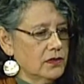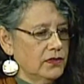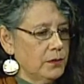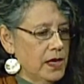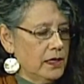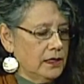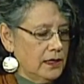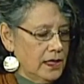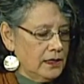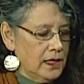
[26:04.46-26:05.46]
of the body
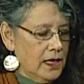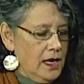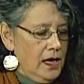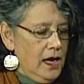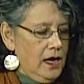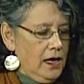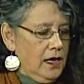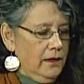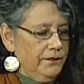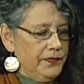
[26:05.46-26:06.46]
that,
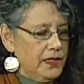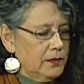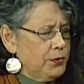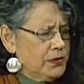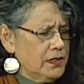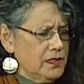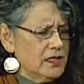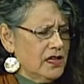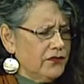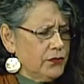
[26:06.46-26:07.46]
um, that the person
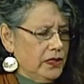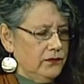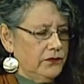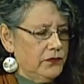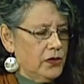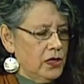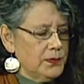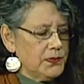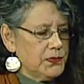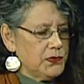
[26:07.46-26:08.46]
is suffering
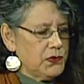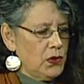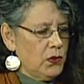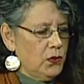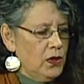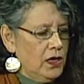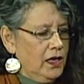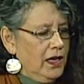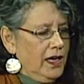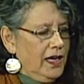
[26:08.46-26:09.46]
from. So,
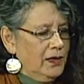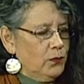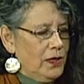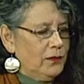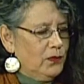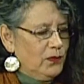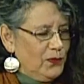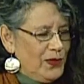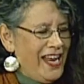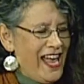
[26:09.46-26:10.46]
and what,
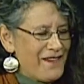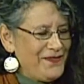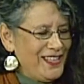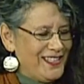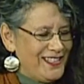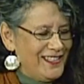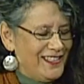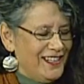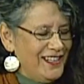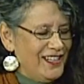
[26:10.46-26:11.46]
what happens
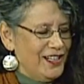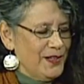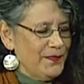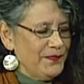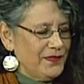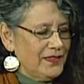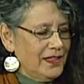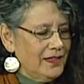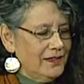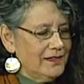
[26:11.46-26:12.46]
um,
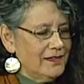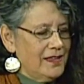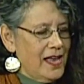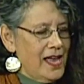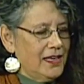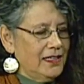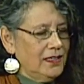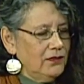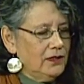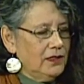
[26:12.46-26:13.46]
is that
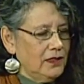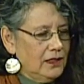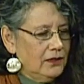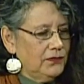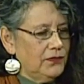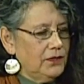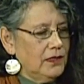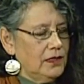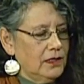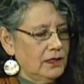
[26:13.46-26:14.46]
even if
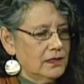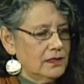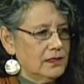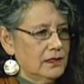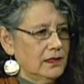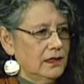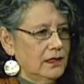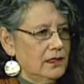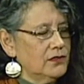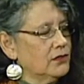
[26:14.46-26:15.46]
it's,
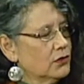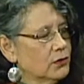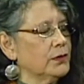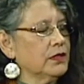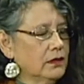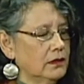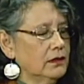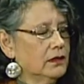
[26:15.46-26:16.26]
it's terminal,